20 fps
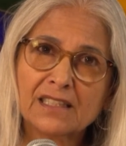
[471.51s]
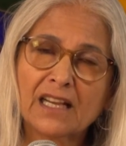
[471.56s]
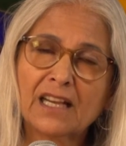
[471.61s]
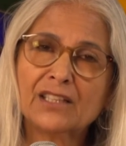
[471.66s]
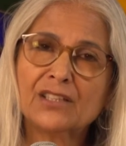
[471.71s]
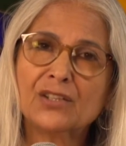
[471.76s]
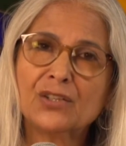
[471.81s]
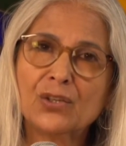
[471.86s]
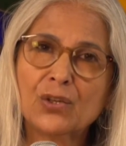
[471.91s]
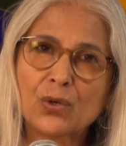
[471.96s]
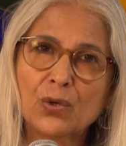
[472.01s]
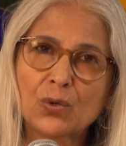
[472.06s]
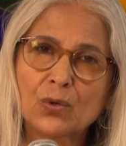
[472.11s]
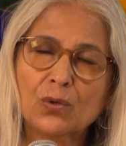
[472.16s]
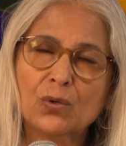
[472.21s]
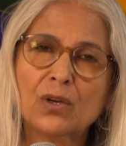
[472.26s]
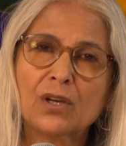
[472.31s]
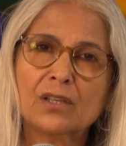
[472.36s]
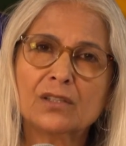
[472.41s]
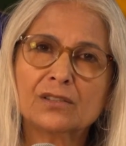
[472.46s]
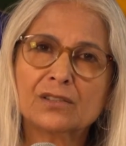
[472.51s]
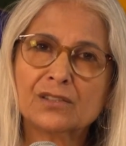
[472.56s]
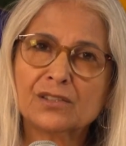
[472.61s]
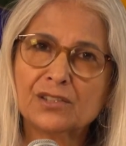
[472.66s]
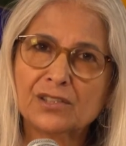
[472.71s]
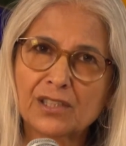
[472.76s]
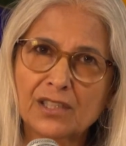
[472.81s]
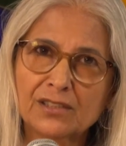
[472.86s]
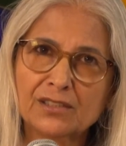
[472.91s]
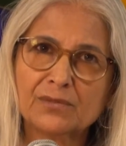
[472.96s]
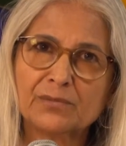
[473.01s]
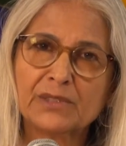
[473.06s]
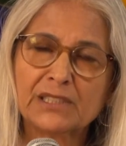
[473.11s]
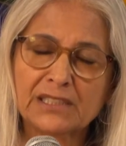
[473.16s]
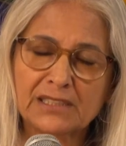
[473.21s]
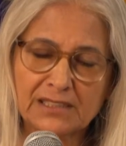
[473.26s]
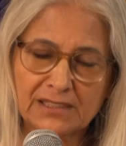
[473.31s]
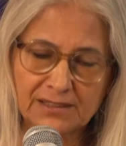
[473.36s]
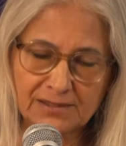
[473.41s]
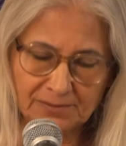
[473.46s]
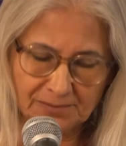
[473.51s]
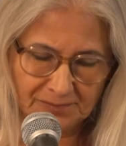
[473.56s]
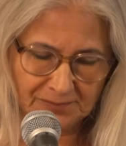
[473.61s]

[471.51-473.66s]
and no judgment.